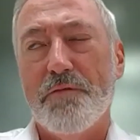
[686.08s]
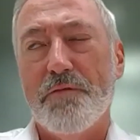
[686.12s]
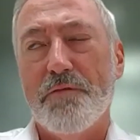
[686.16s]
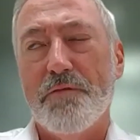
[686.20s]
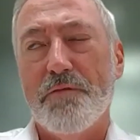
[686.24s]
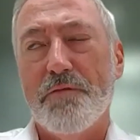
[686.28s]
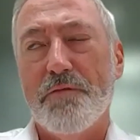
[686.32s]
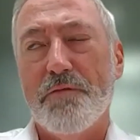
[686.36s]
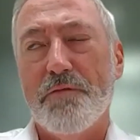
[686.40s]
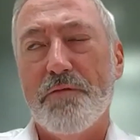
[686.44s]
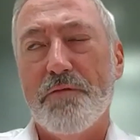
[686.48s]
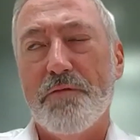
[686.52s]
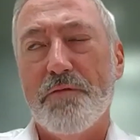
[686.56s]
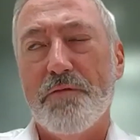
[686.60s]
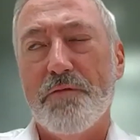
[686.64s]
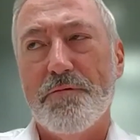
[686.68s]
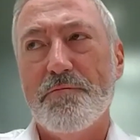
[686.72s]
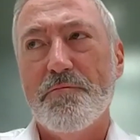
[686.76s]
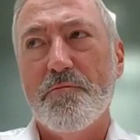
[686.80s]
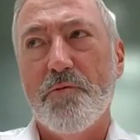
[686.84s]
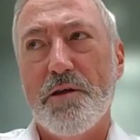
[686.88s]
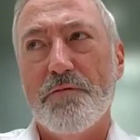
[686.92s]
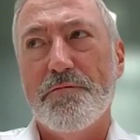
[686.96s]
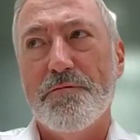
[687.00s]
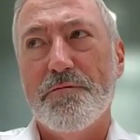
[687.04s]

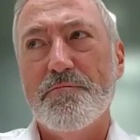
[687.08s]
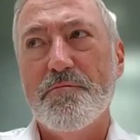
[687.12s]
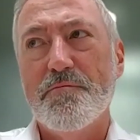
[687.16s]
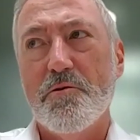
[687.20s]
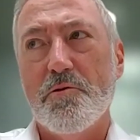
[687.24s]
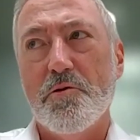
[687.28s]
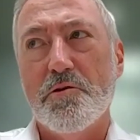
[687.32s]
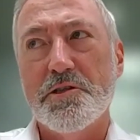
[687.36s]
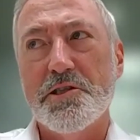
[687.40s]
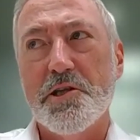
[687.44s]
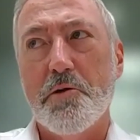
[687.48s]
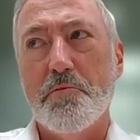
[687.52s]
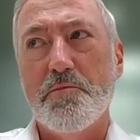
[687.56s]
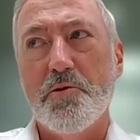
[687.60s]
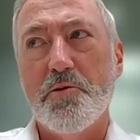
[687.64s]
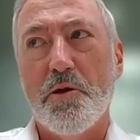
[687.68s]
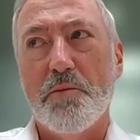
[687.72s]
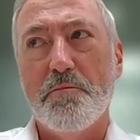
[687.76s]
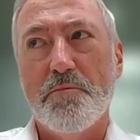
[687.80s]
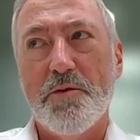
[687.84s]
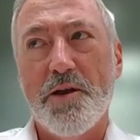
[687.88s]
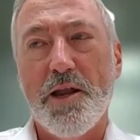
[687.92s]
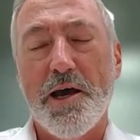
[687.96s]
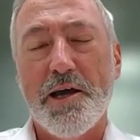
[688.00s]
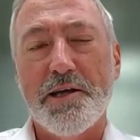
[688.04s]
we've also put in
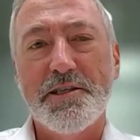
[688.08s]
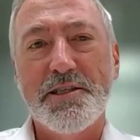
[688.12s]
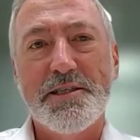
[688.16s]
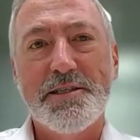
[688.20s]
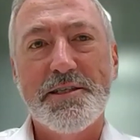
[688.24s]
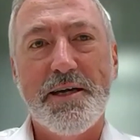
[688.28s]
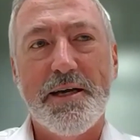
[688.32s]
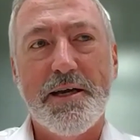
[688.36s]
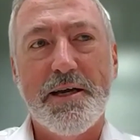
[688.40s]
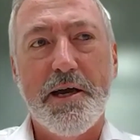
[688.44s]
place